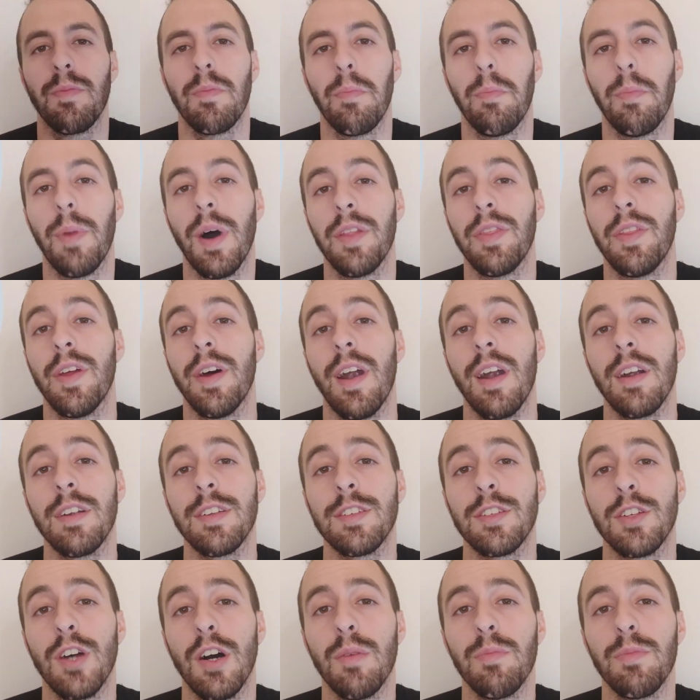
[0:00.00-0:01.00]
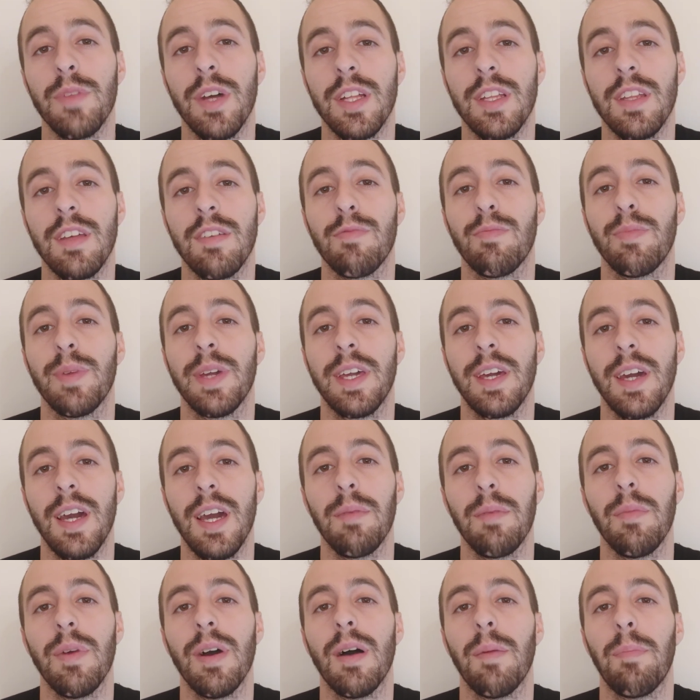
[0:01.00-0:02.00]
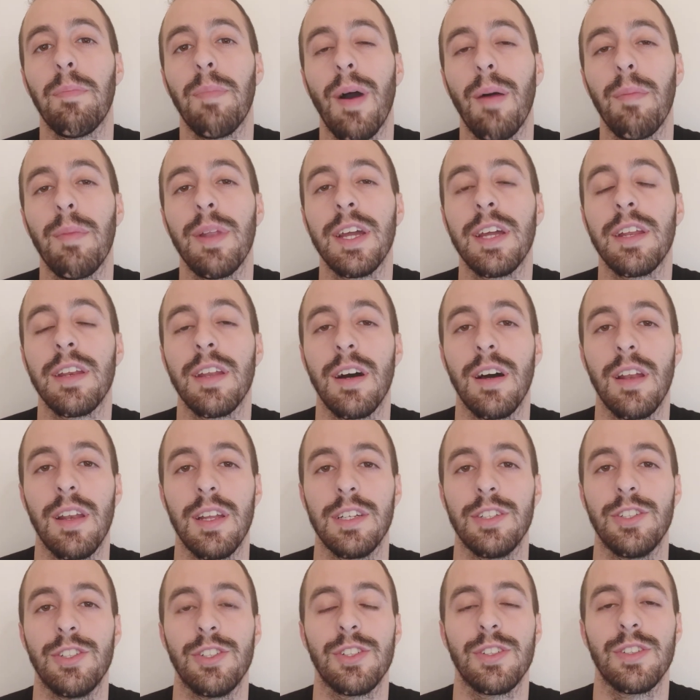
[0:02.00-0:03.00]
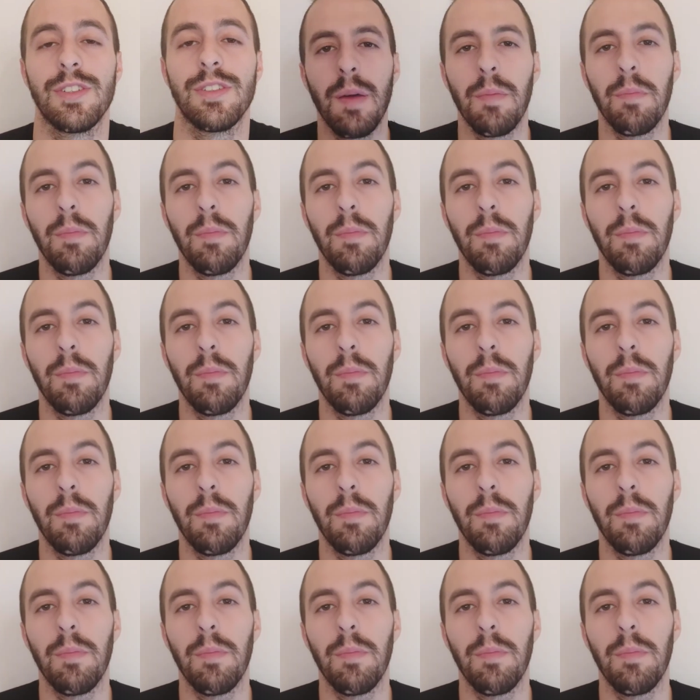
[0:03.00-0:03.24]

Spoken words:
But there are some that have become a public knowledge.